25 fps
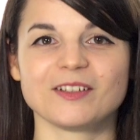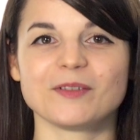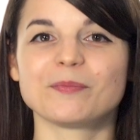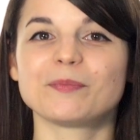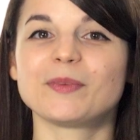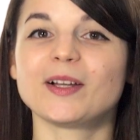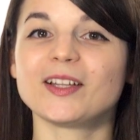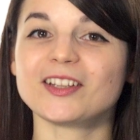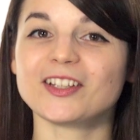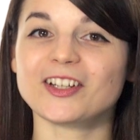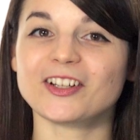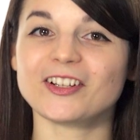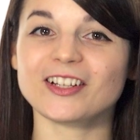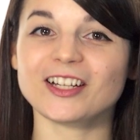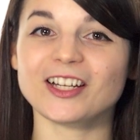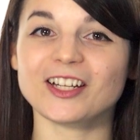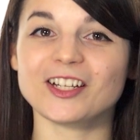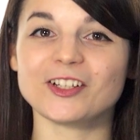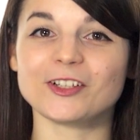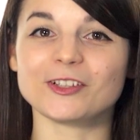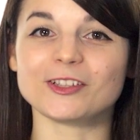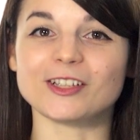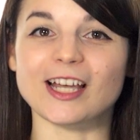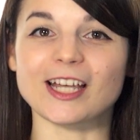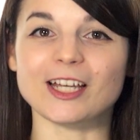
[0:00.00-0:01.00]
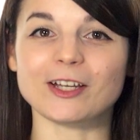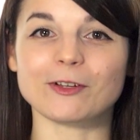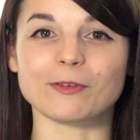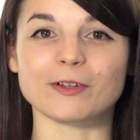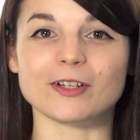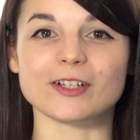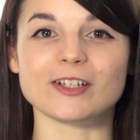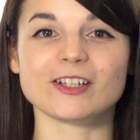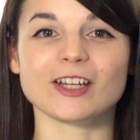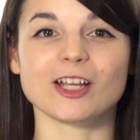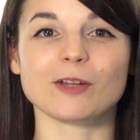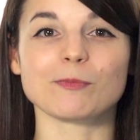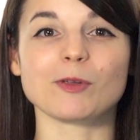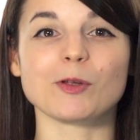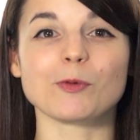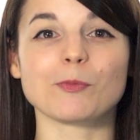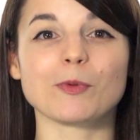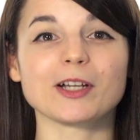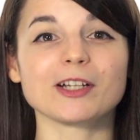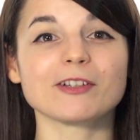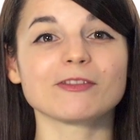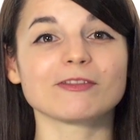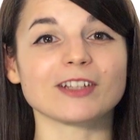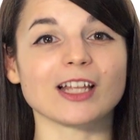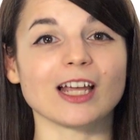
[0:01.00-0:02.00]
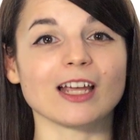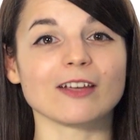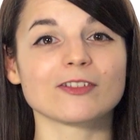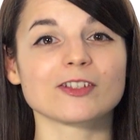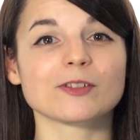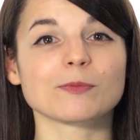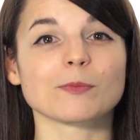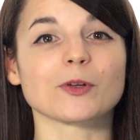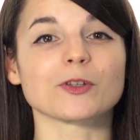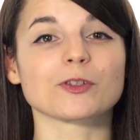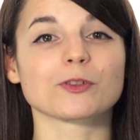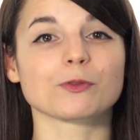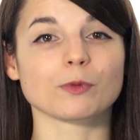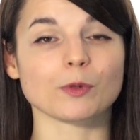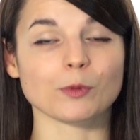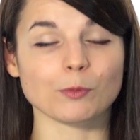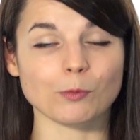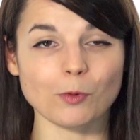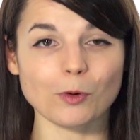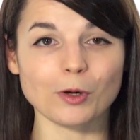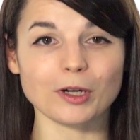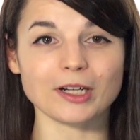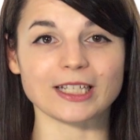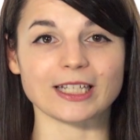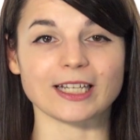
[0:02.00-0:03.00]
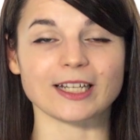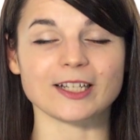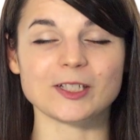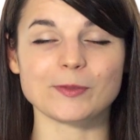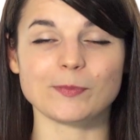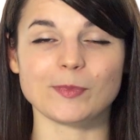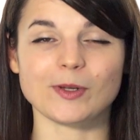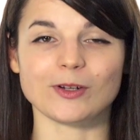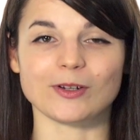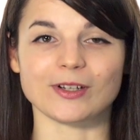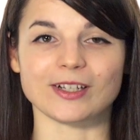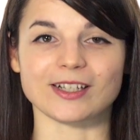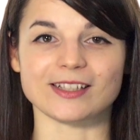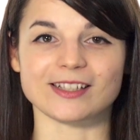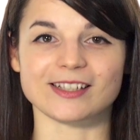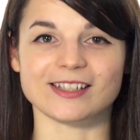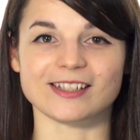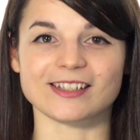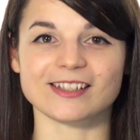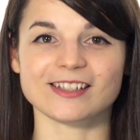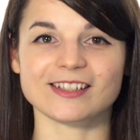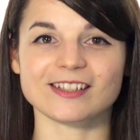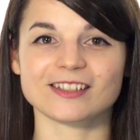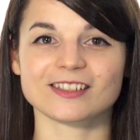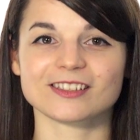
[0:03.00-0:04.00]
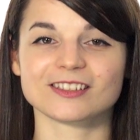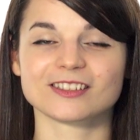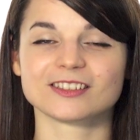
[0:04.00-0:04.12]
But learning a new language can be one of life's most rewarding experiences.